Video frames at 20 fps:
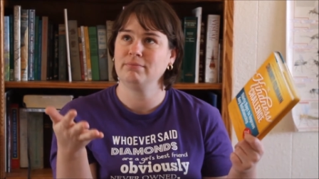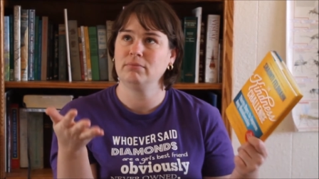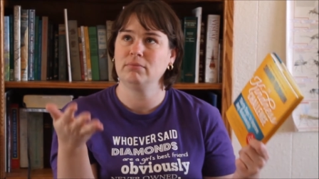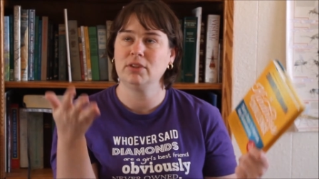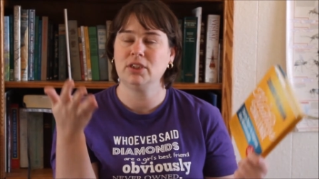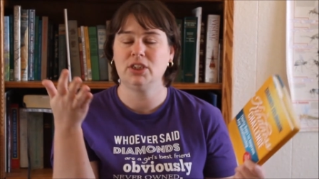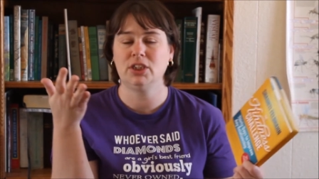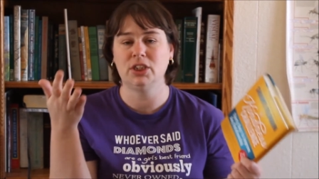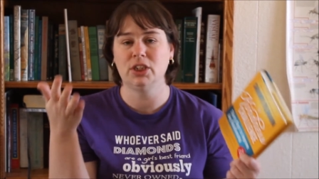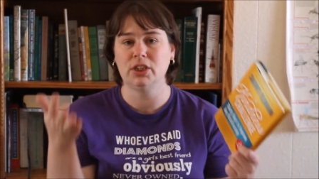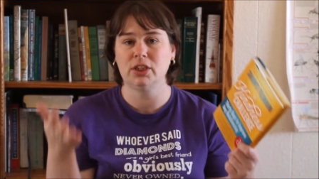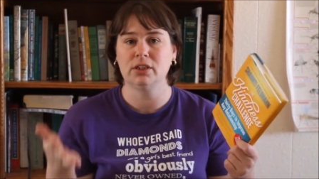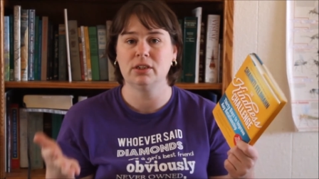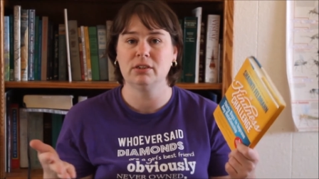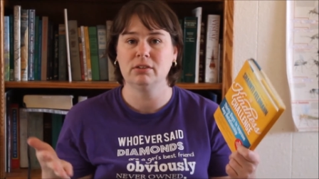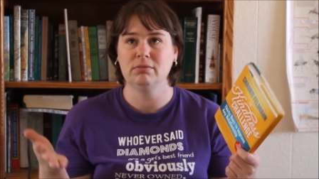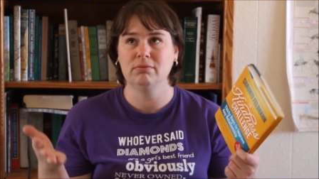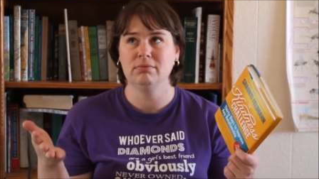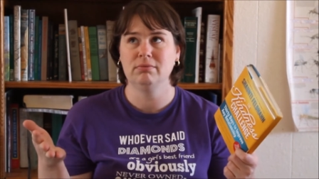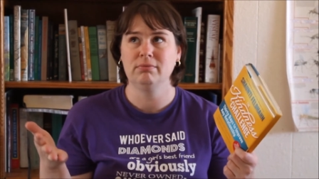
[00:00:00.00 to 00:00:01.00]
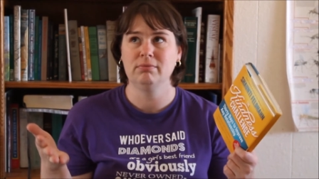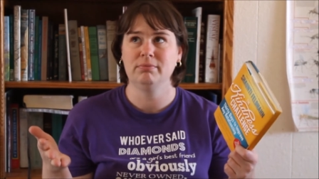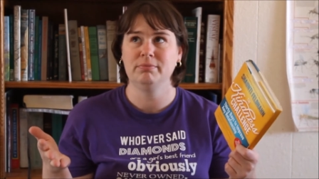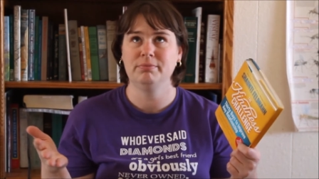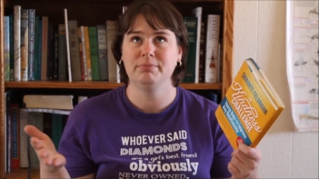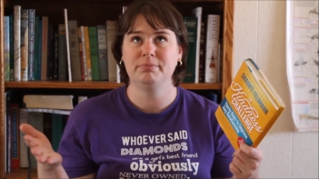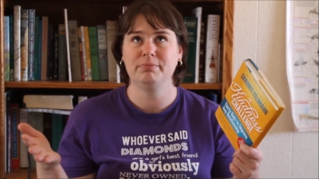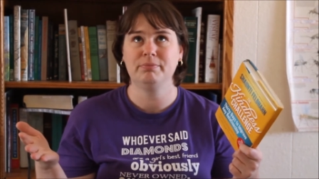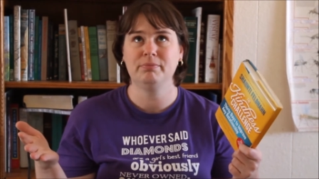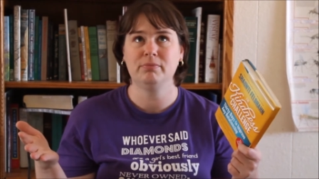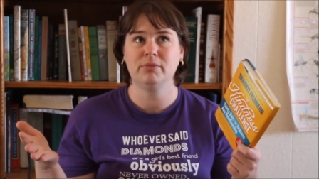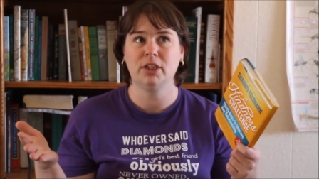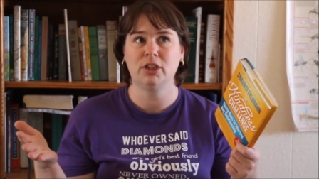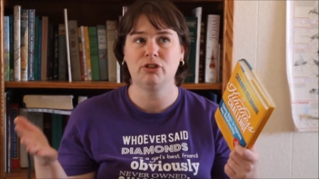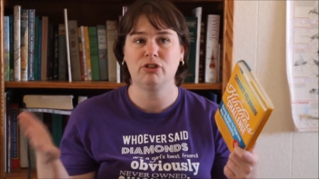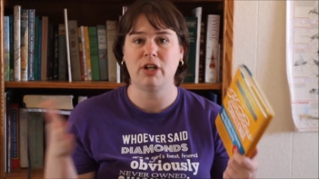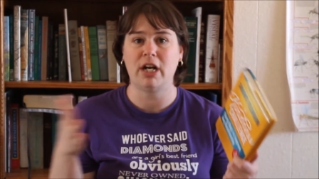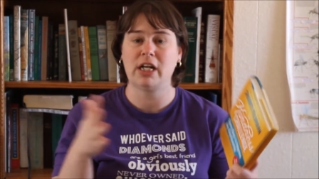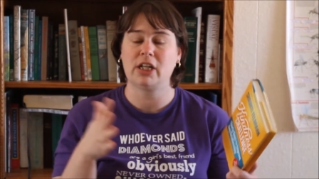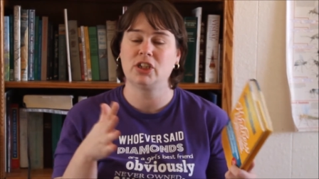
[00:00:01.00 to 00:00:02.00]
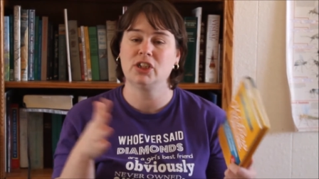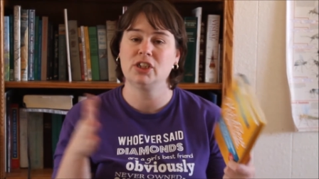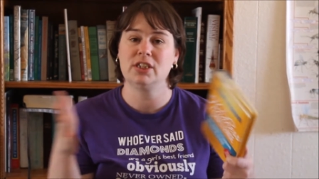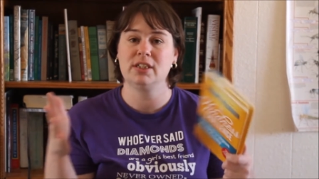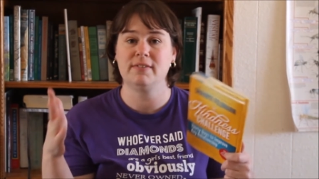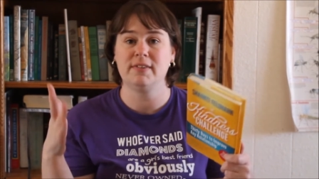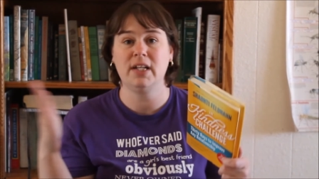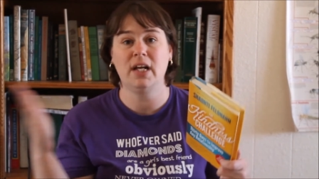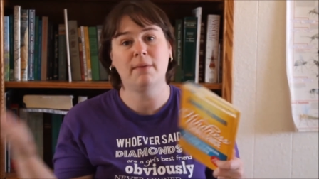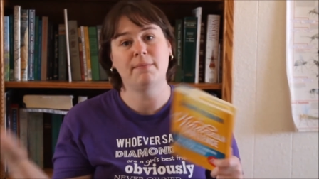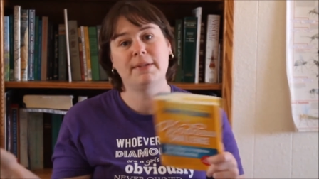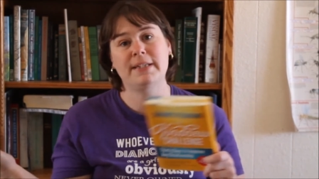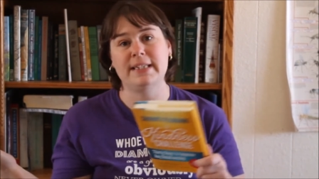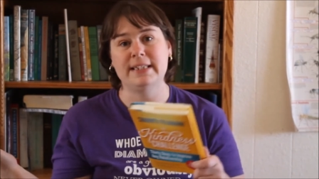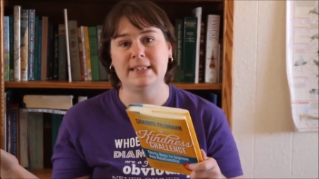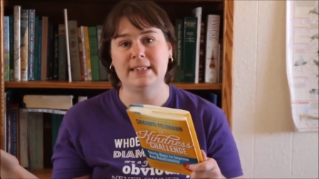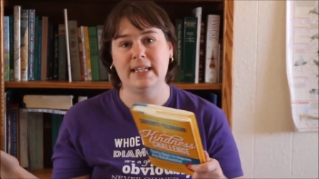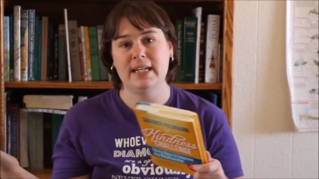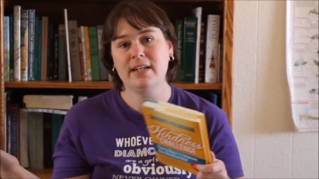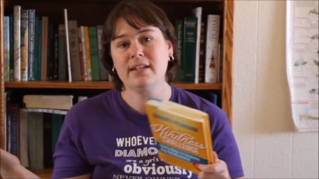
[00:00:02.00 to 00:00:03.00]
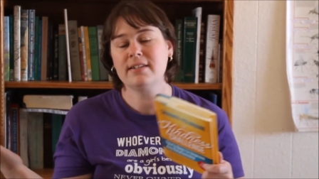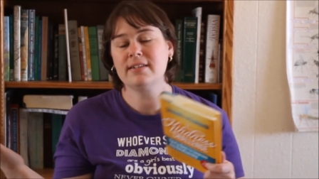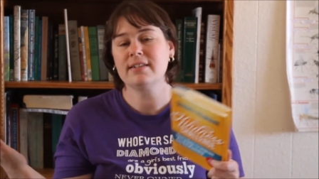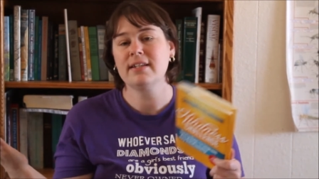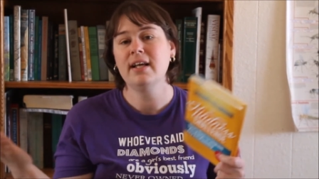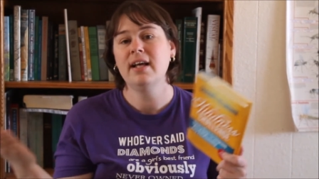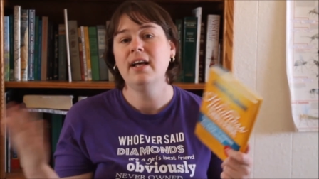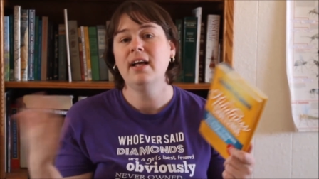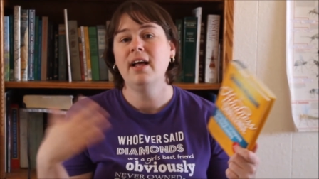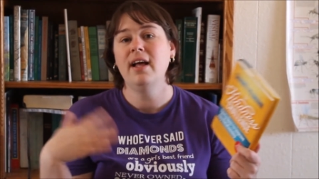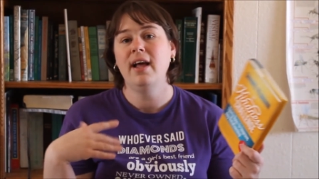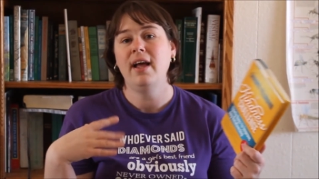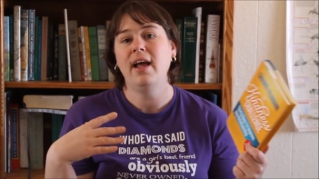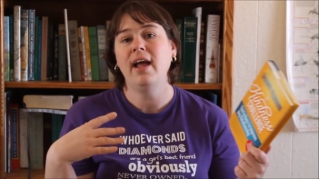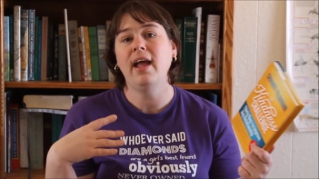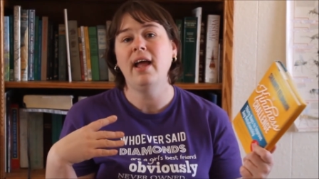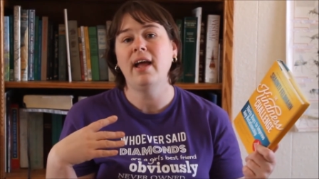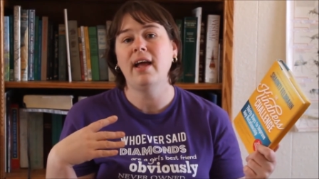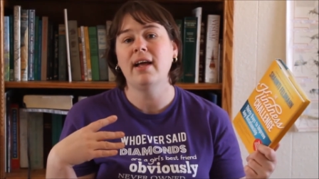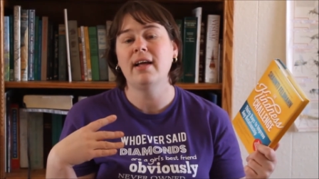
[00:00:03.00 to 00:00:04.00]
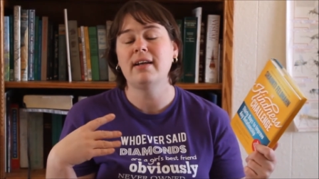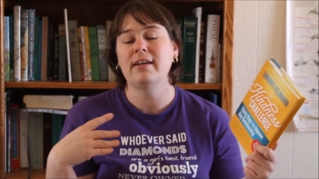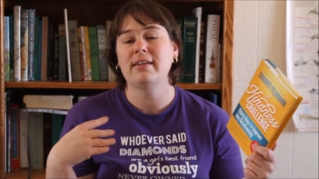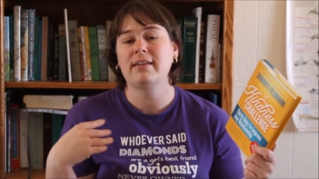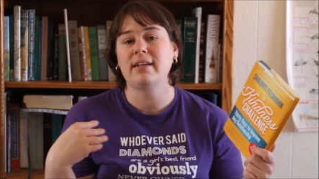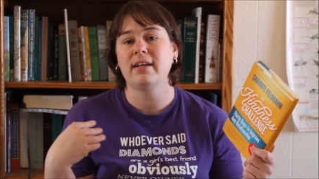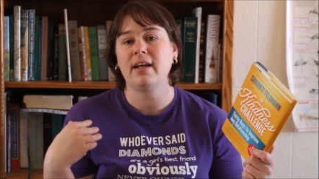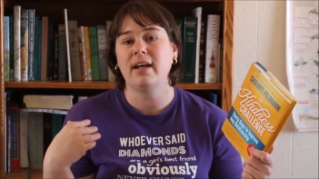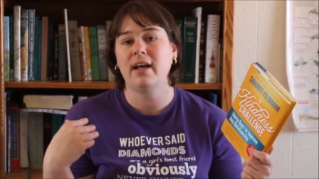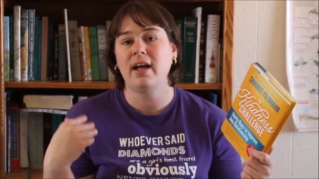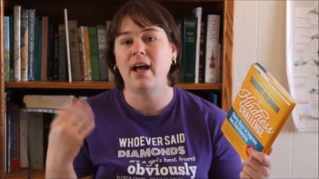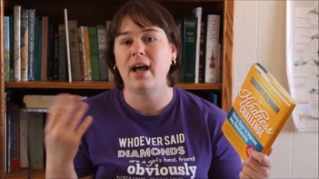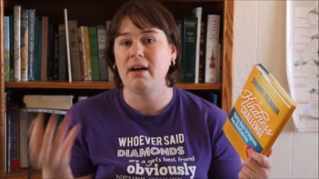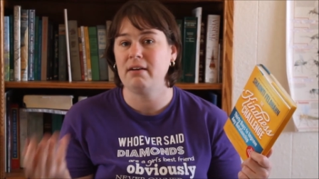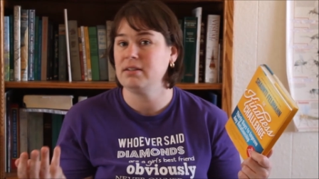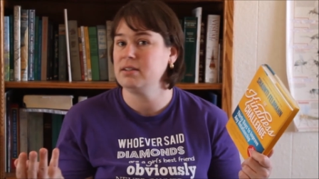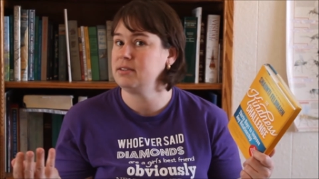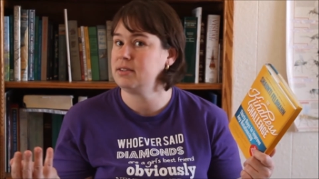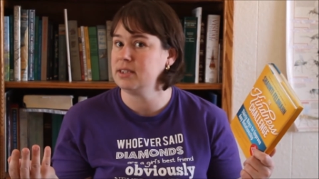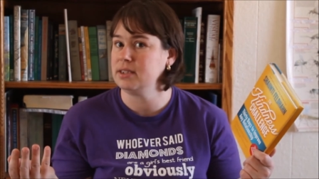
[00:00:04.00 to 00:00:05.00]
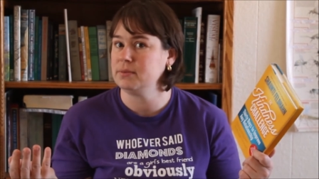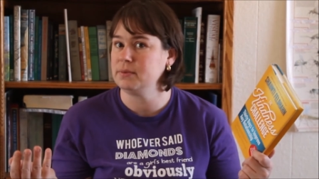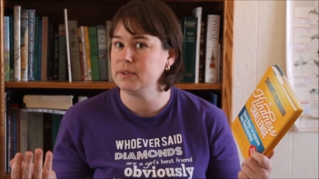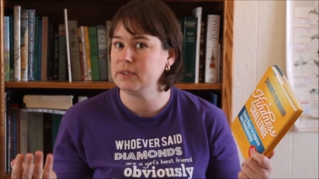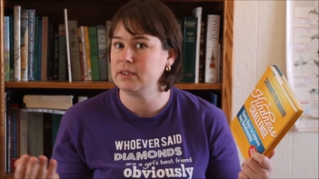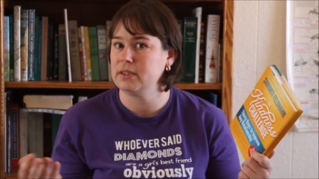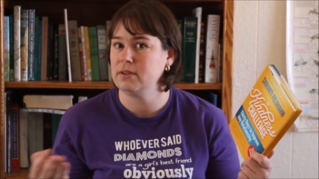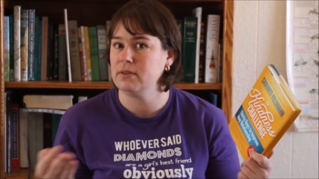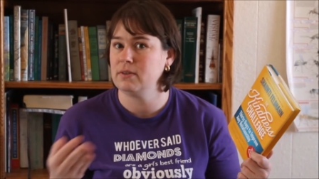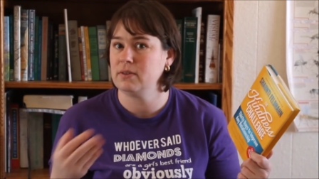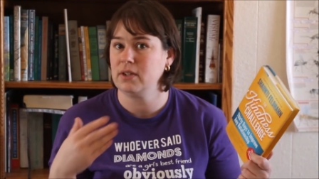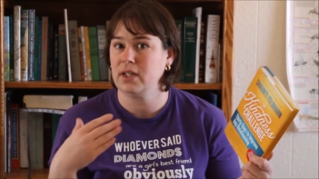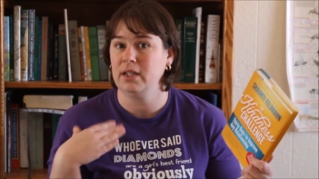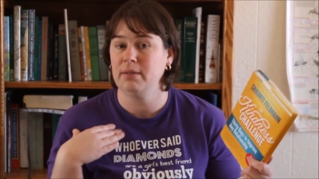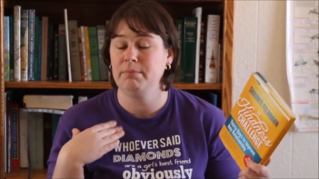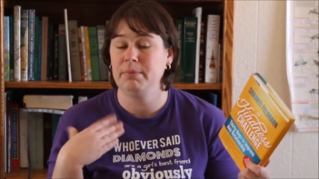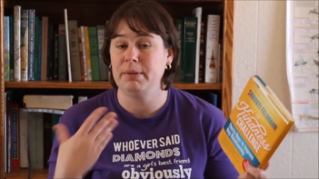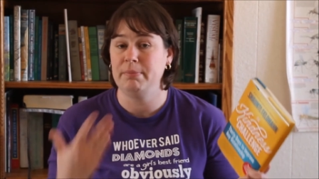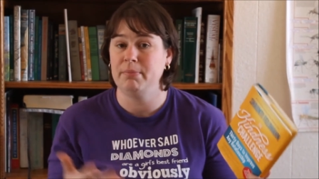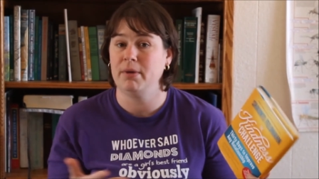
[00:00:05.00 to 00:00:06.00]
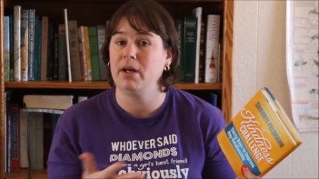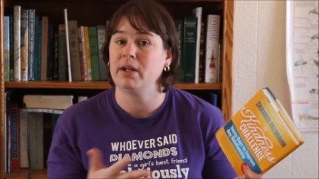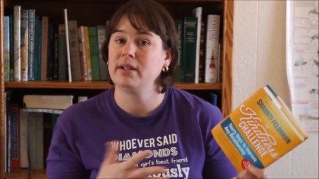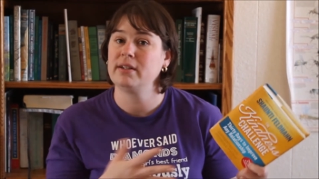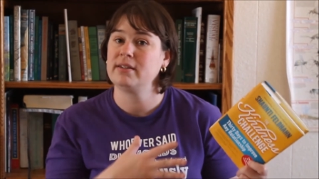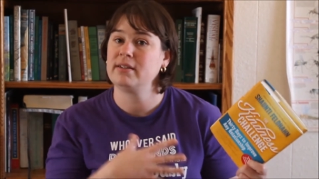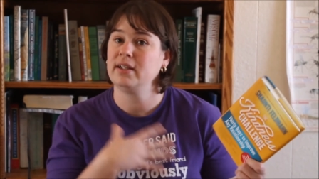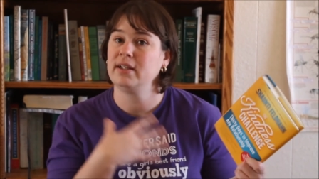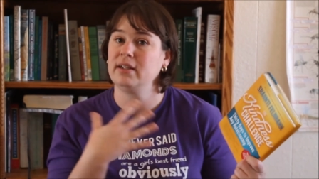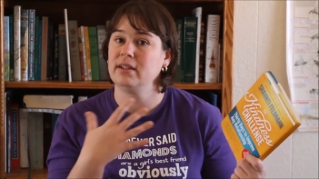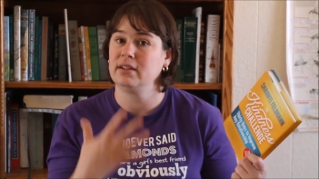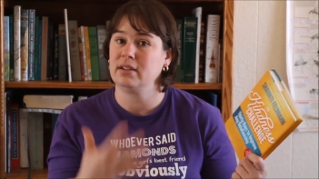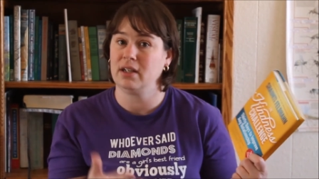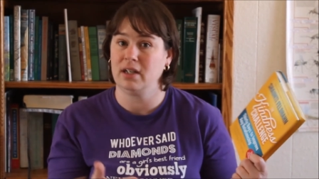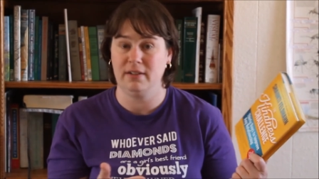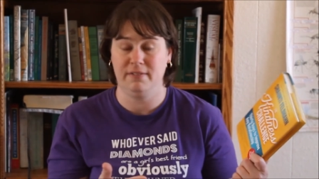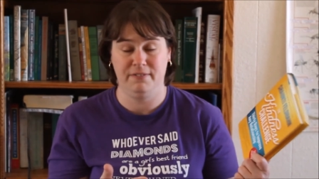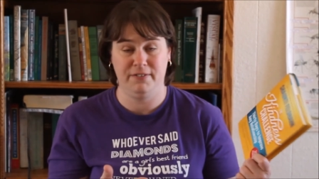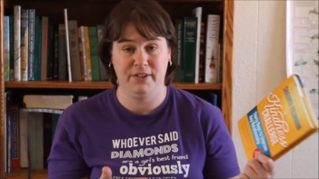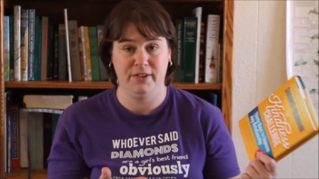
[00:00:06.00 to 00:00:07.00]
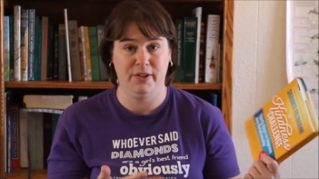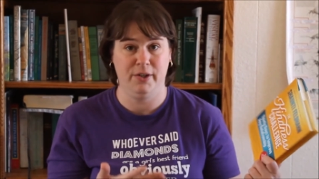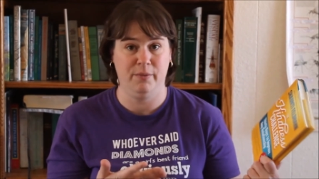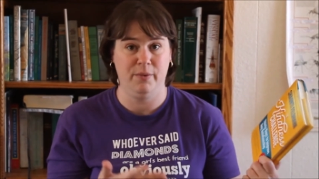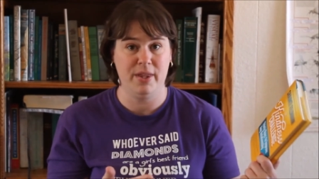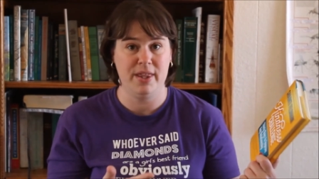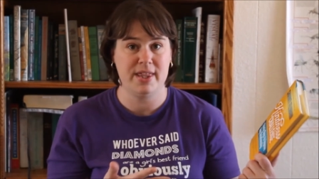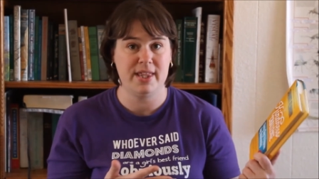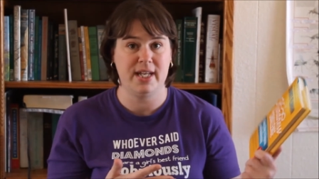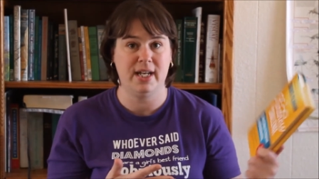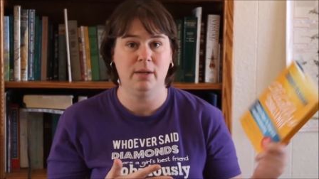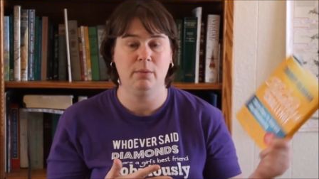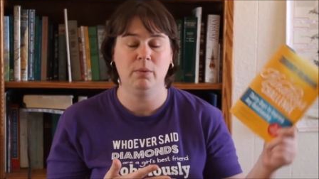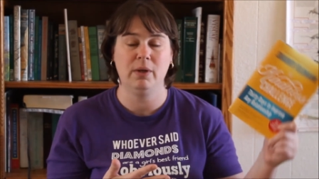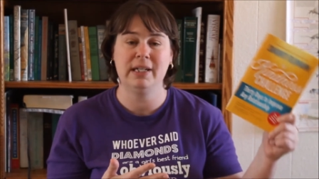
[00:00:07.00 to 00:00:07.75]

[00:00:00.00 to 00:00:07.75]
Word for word: certain attractions of the opposite sex and how to deal with those and be modest and God-fearing with that.